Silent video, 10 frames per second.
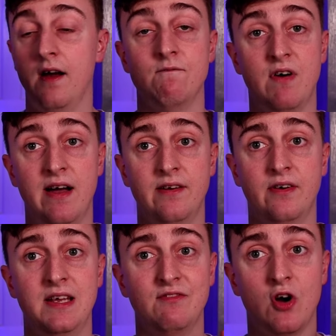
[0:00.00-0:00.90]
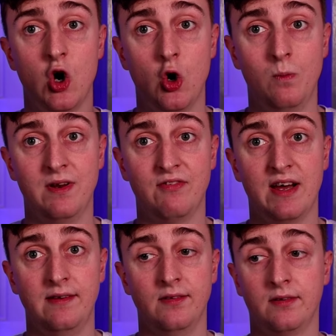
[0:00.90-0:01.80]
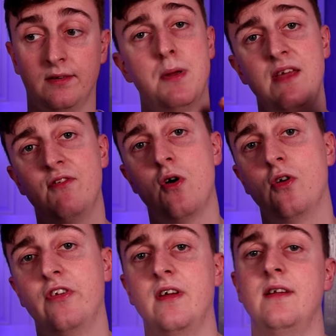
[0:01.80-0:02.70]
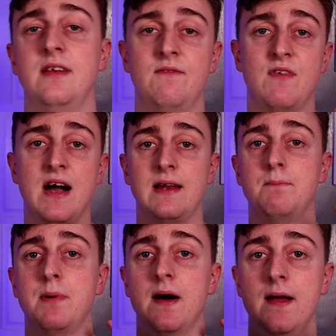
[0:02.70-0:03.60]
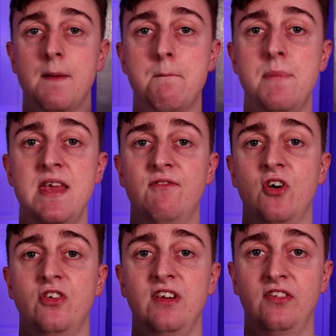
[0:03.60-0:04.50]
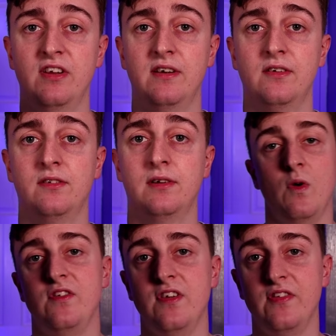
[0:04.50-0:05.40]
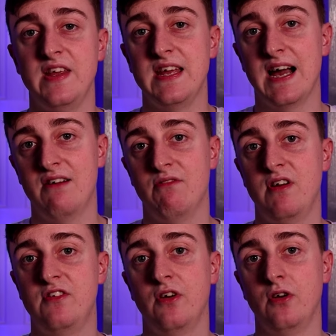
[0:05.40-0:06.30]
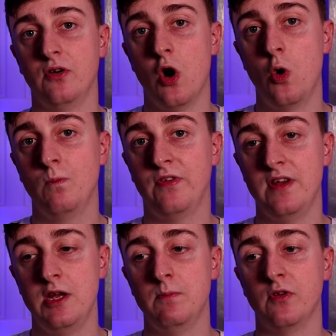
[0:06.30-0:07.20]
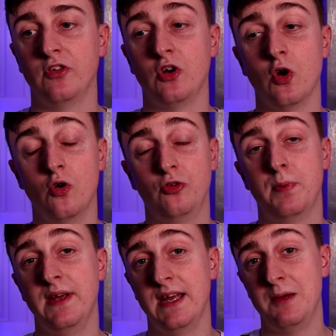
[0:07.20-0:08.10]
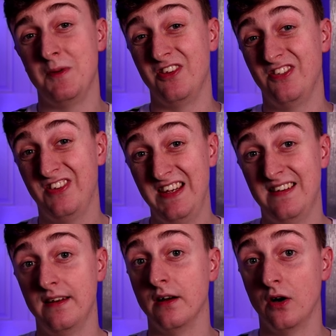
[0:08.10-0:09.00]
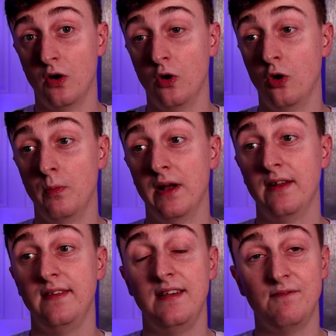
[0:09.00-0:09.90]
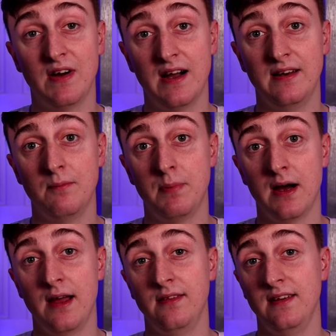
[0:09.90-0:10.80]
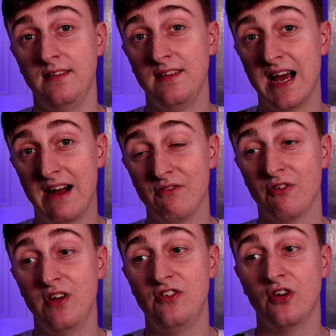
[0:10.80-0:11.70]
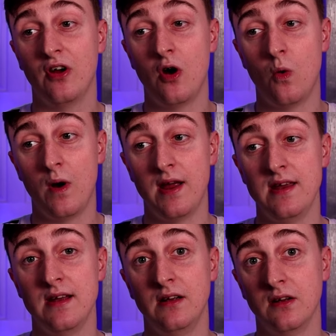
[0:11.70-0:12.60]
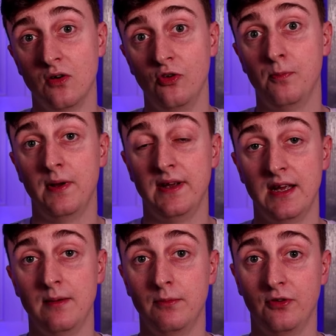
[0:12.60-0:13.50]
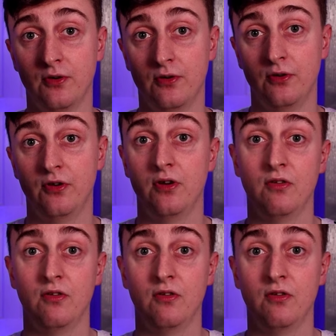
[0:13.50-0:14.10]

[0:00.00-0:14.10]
And finally, for home defence, B40 divided by B36, which is the average home team's goals per game conceded at home divided by the average away goals per game scored,